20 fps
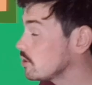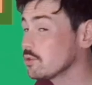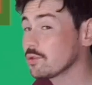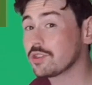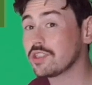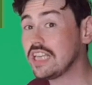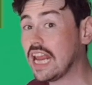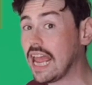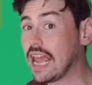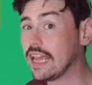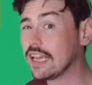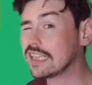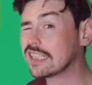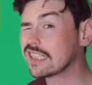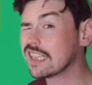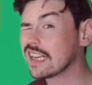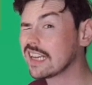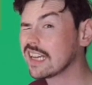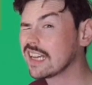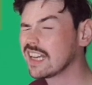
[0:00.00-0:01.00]

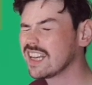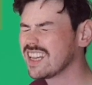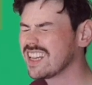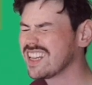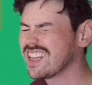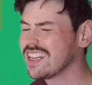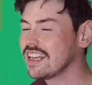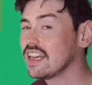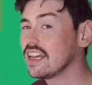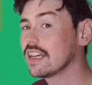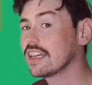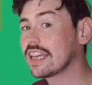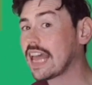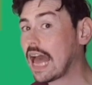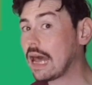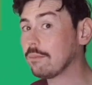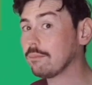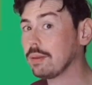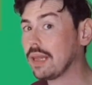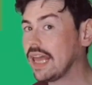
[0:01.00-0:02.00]
snakes
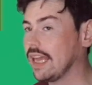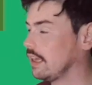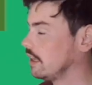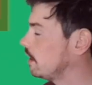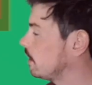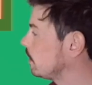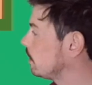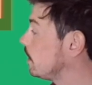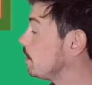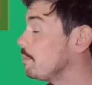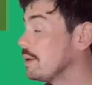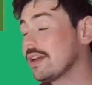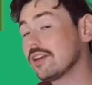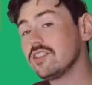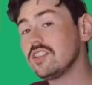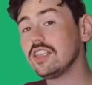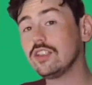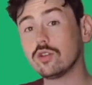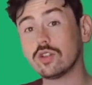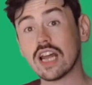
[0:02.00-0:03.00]
can't blink because
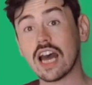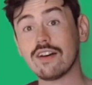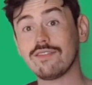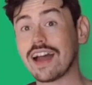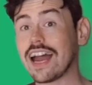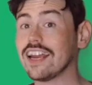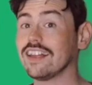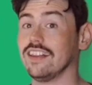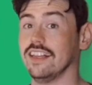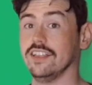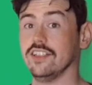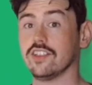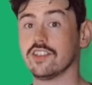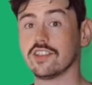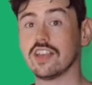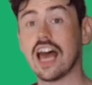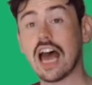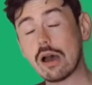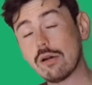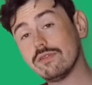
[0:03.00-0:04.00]
they don't have
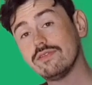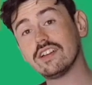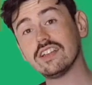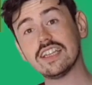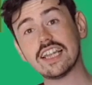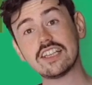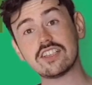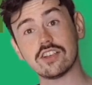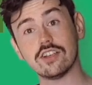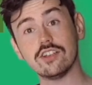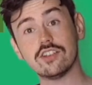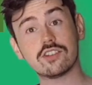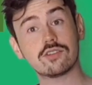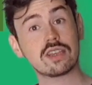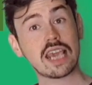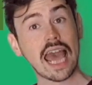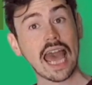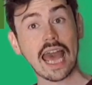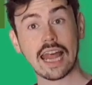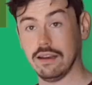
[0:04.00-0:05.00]
eyelids. However, lizards
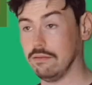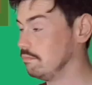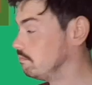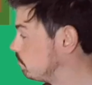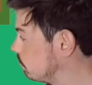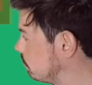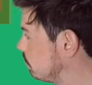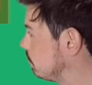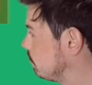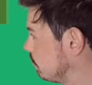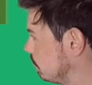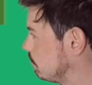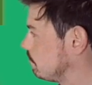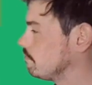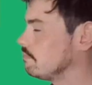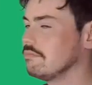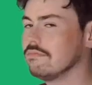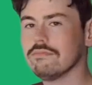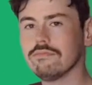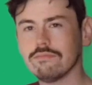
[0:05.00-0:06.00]
can.
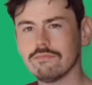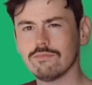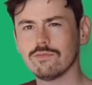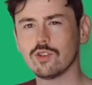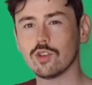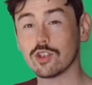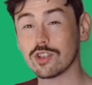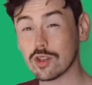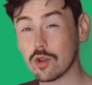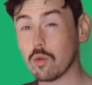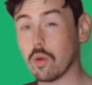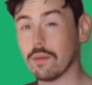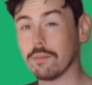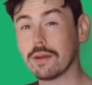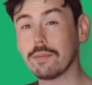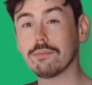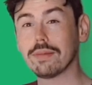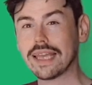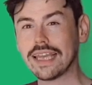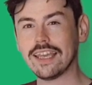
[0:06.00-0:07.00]
So a slow worm can
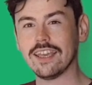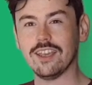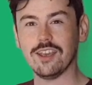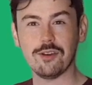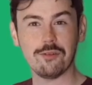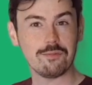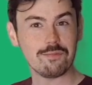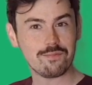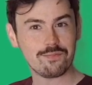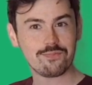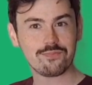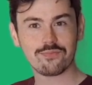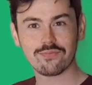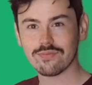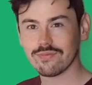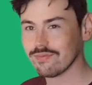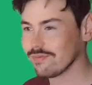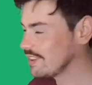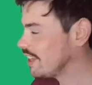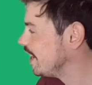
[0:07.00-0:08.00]
blink at you.
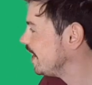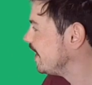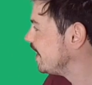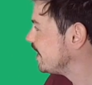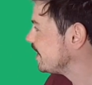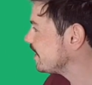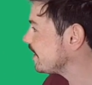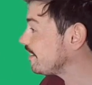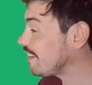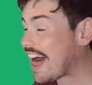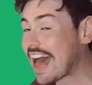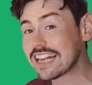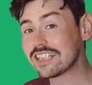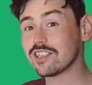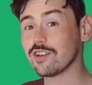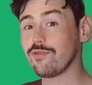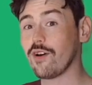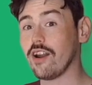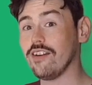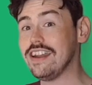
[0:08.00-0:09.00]
The last
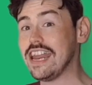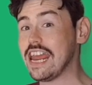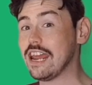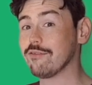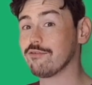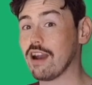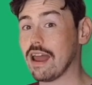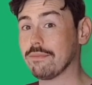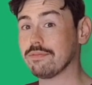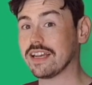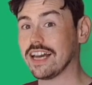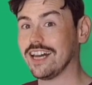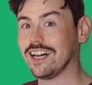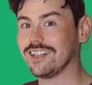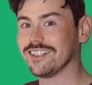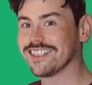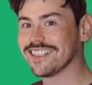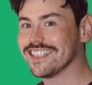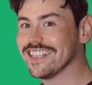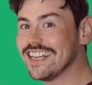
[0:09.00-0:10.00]
of our native
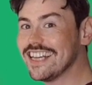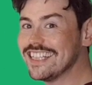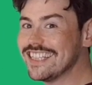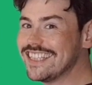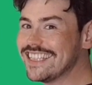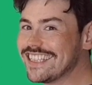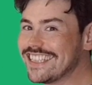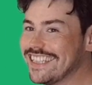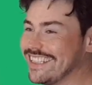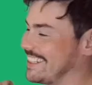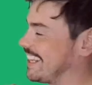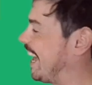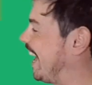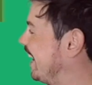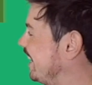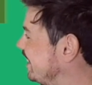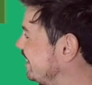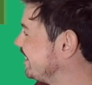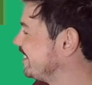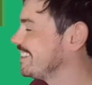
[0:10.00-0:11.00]
reptiles is this little guy.
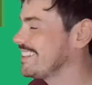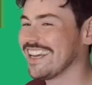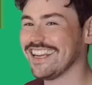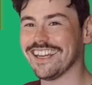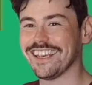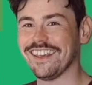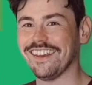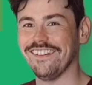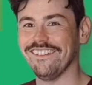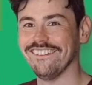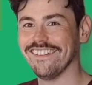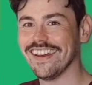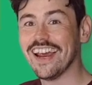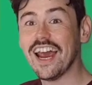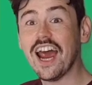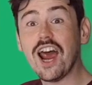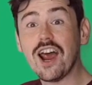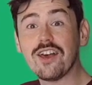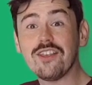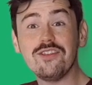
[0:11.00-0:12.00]
Kind of cute.
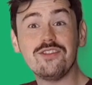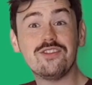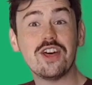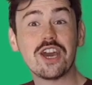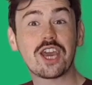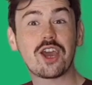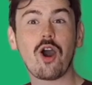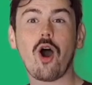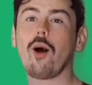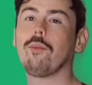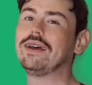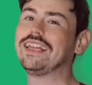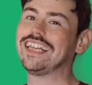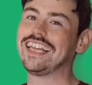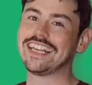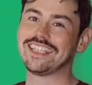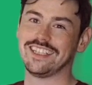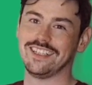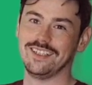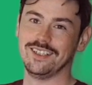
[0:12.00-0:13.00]
The common
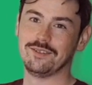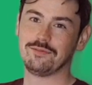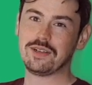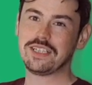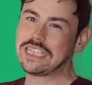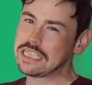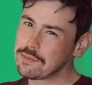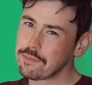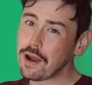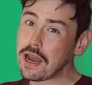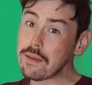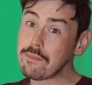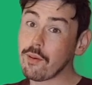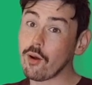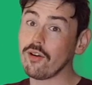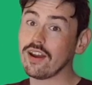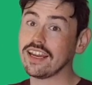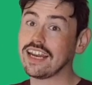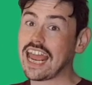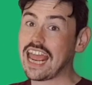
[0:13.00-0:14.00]
lizard, which is a pretty
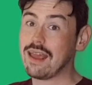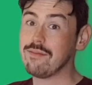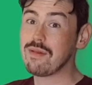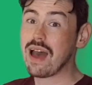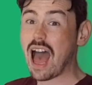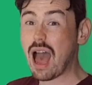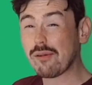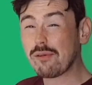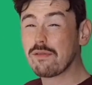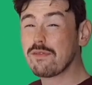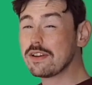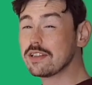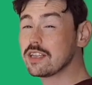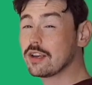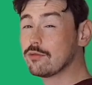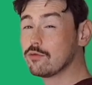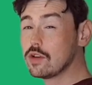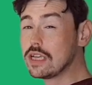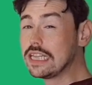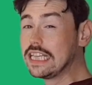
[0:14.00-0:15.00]
boring name, however it's a
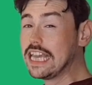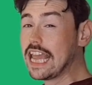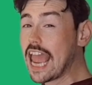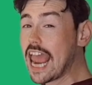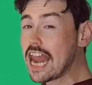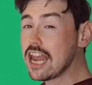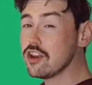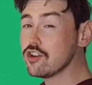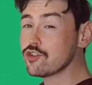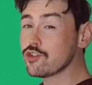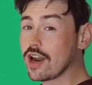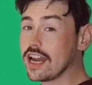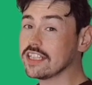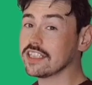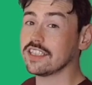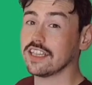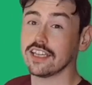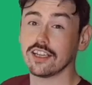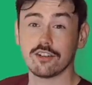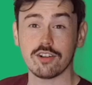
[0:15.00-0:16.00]
really
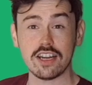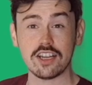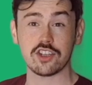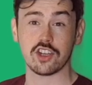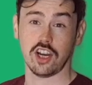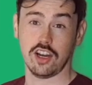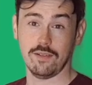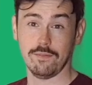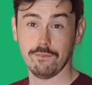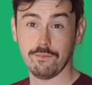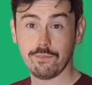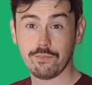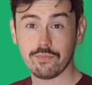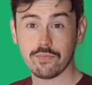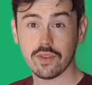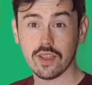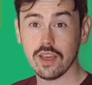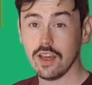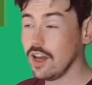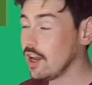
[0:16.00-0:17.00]
interesting creature.
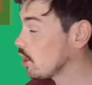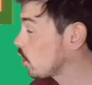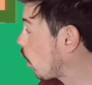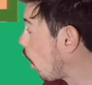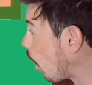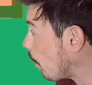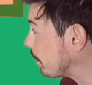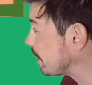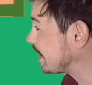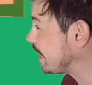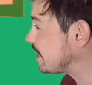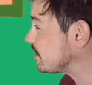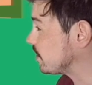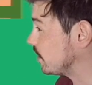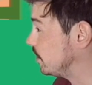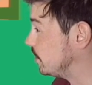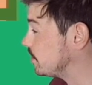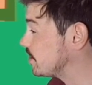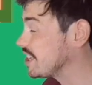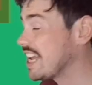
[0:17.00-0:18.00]
Common
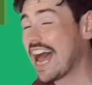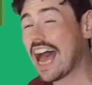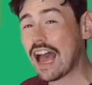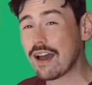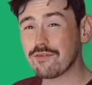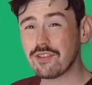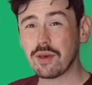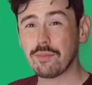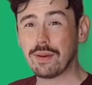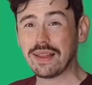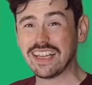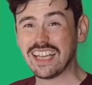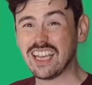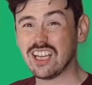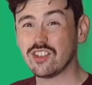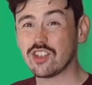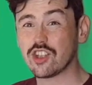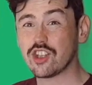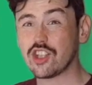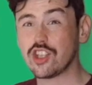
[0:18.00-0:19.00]
lizards have the ability
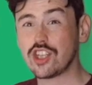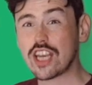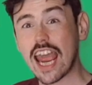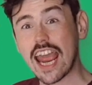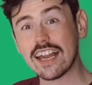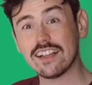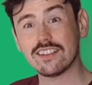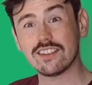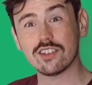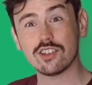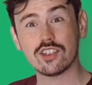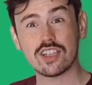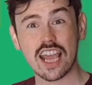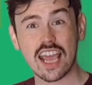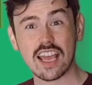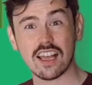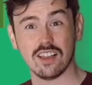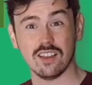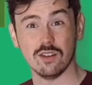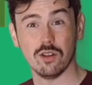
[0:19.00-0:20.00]
to shed their
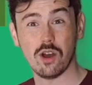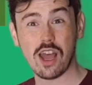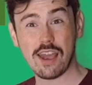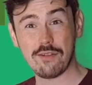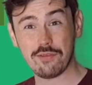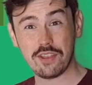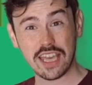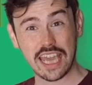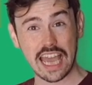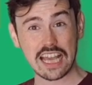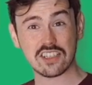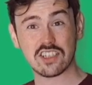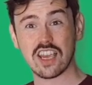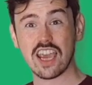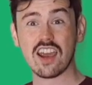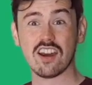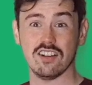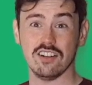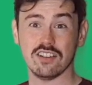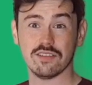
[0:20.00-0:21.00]
tail if they get
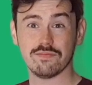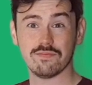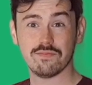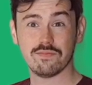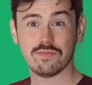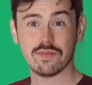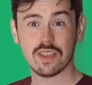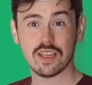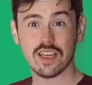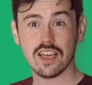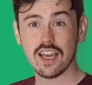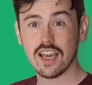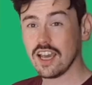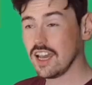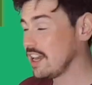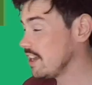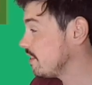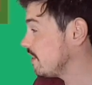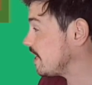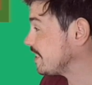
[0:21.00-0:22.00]
scared.
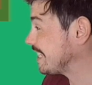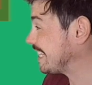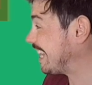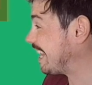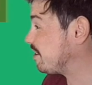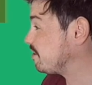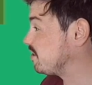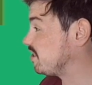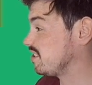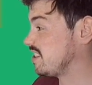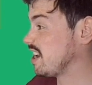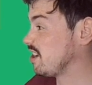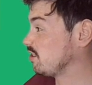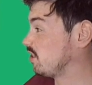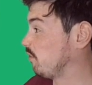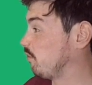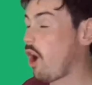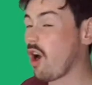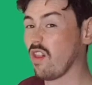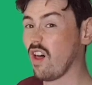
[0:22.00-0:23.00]
This allows their tail to
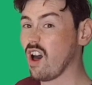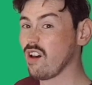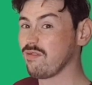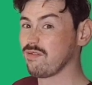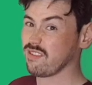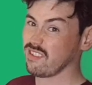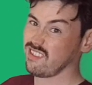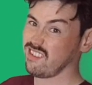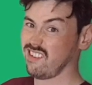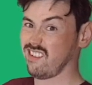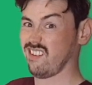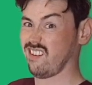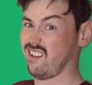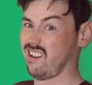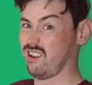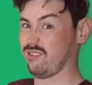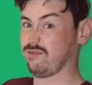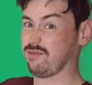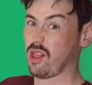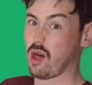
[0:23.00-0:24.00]
fall off
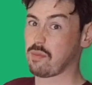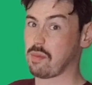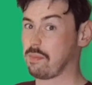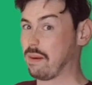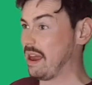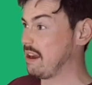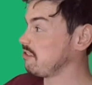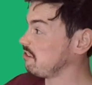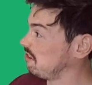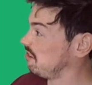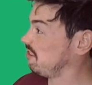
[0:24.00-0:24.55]
and flop about